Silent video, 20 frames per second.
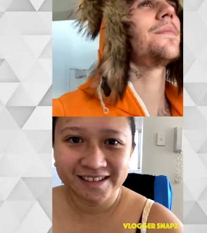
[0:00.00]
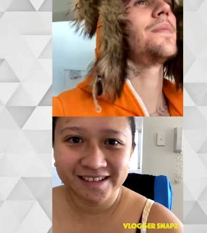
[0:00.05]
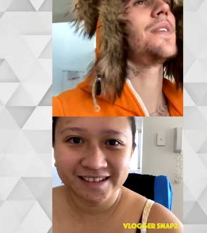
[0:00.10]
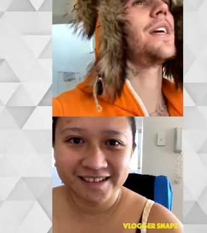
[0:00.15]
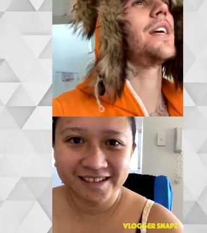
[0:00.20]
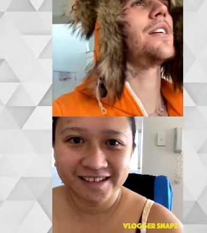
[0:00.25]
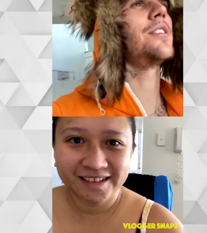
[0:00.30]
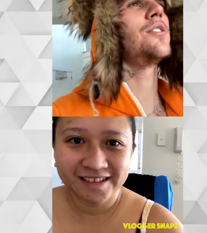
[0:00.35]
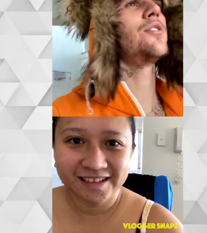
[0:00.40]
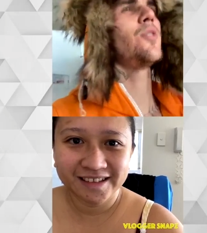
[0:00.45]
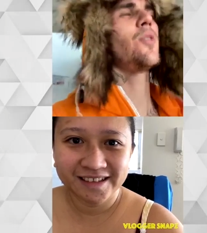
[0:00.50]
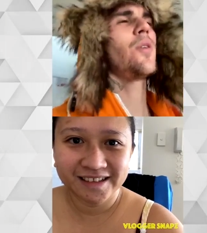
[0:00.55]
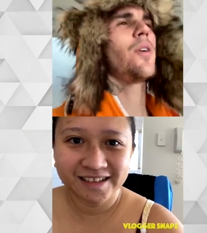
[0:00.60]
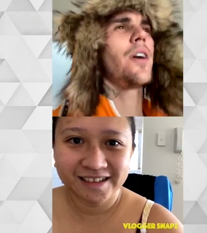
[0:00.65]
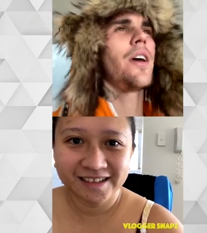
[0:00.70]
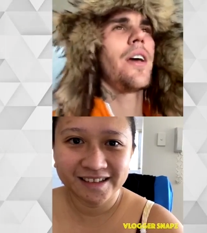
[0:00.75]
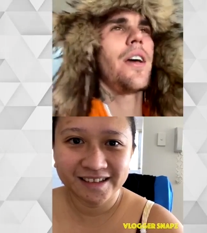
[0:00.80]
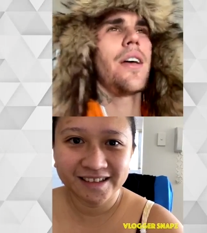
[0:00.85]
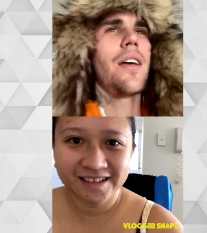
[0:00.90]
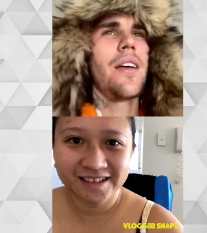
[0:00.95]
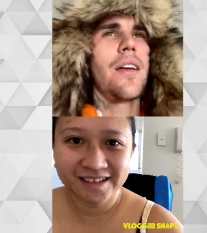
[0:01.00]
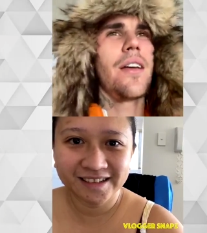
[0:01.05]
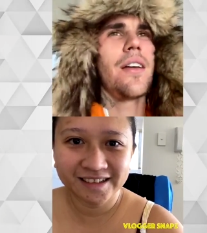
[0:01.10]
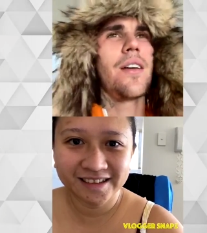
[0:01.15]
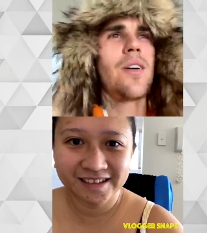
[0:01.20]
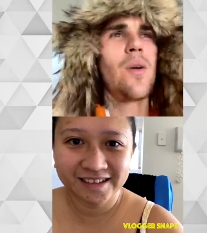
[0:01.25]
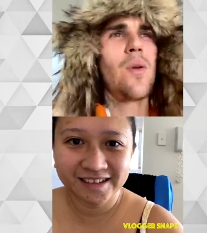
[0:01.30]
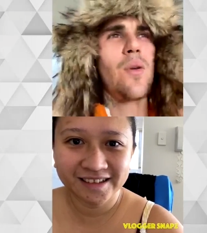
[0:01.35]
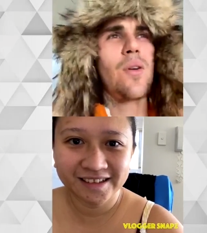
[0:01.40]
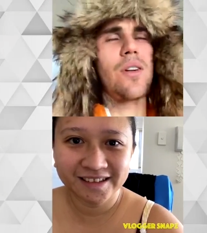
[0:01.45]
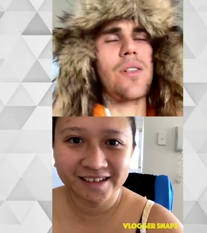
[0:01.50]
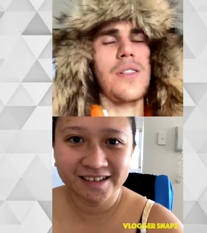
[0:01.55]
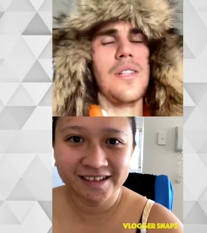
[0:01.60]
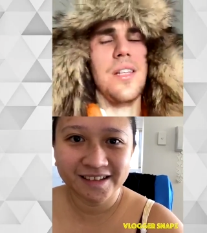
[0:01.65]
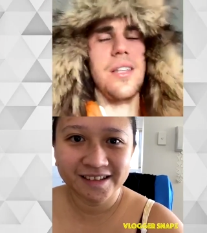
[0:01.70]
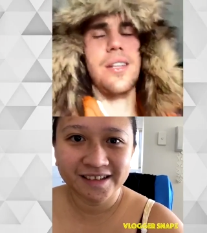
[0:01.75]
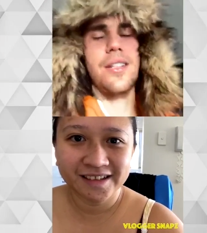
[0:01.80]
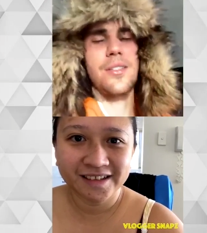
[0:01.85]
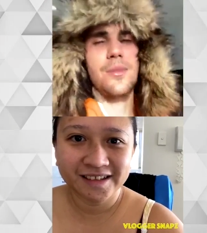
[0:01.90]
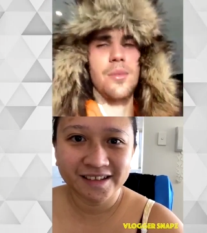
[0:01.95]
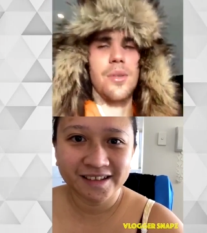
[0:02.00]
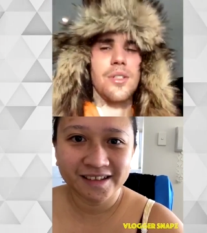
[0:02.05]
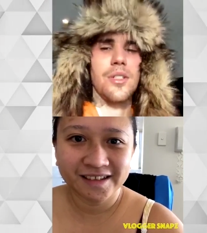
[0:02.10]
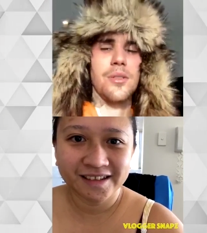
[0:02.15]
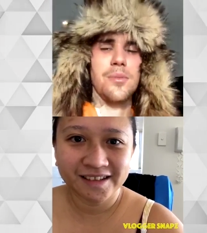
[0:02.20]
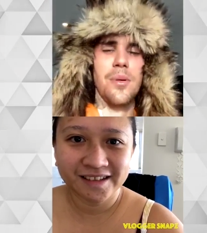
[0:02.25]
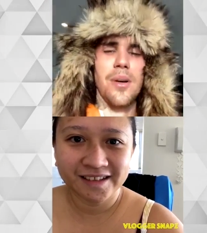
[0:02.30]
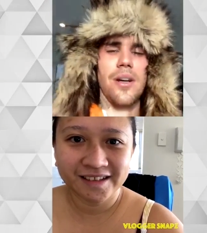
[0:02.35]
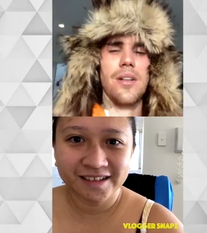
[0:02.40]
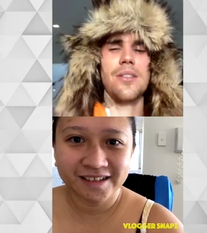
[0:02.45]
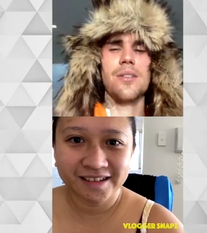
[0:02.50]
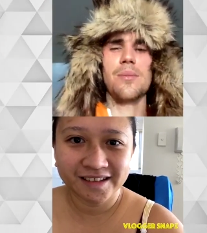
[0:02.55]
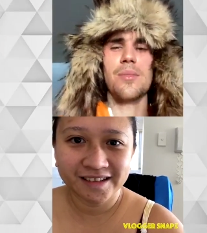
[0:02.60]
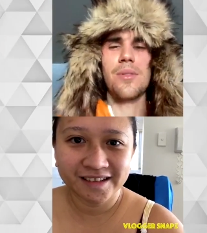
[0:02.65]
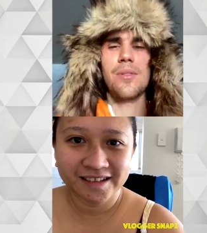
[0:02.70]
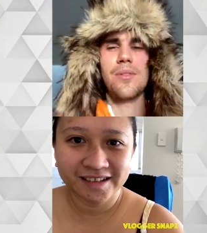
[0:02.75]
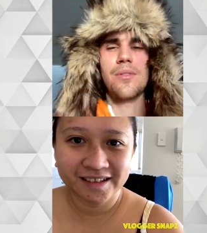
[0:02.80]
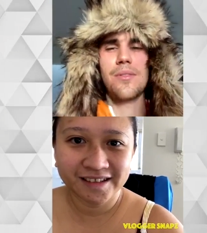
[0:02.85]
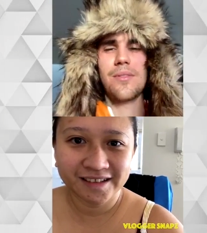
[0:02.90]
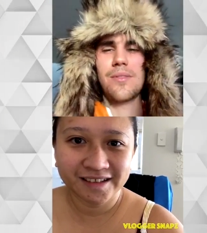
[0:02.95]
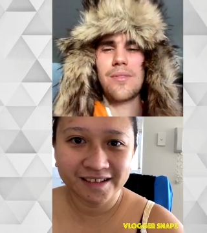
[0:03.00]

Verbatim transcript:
Speaker 1: enjoy quarantine as much as possible.